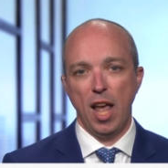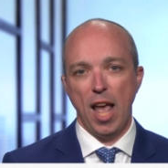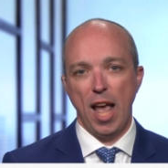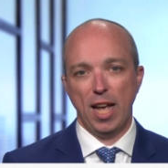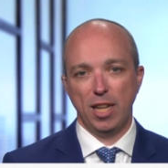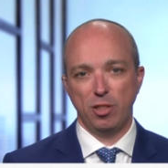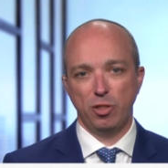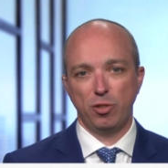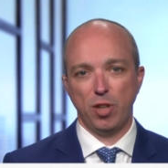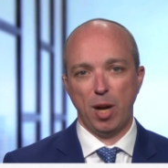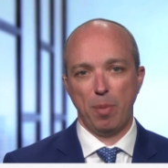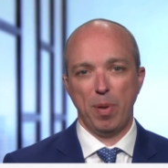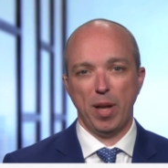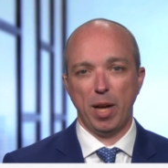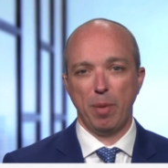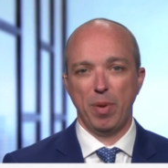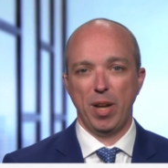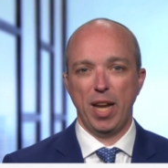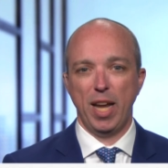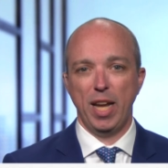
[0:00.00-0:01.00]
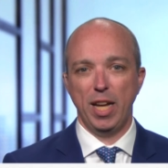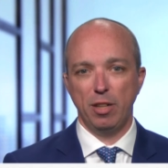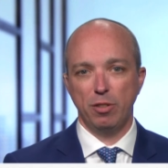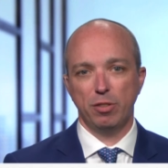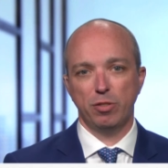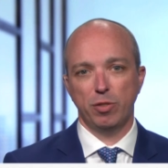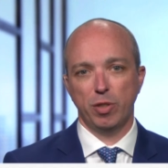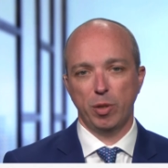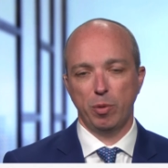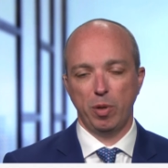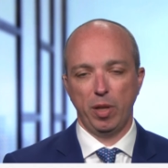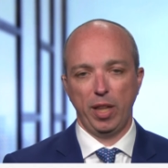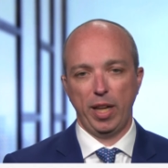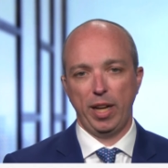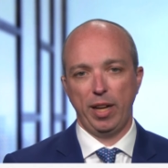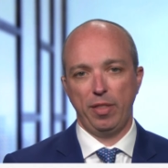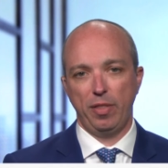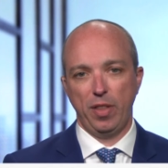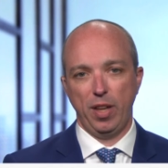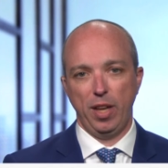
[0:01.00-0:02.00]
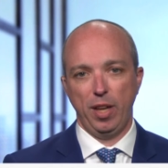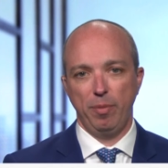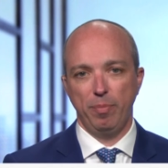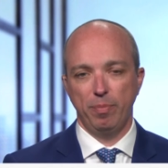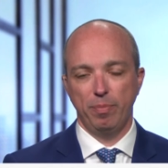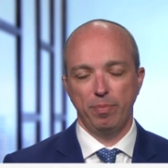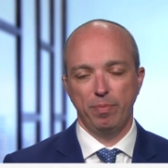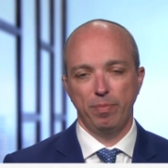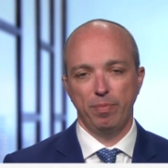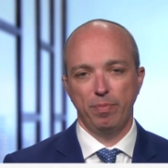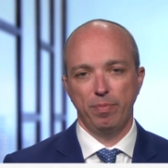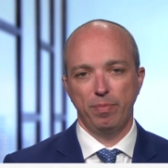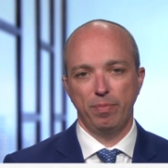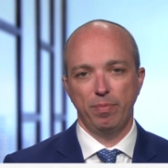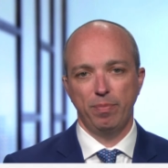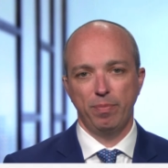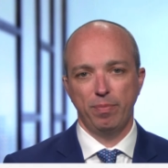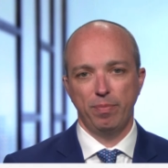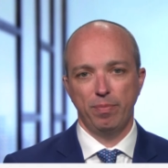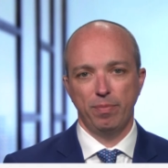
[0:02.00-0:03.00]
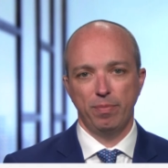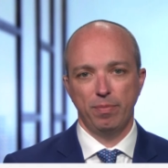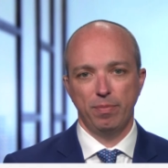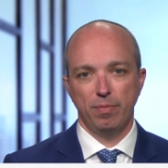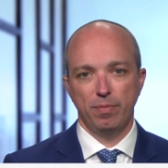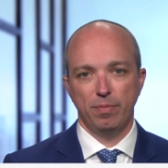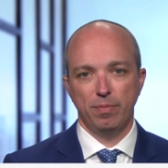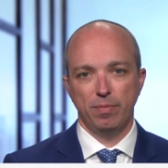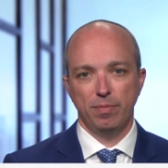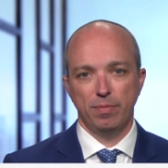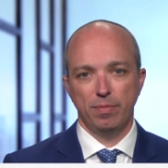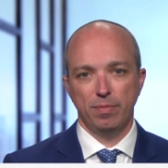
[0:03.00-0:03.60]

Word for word: as you try to pick up an industry related theme. All right, Matt, uh, we're going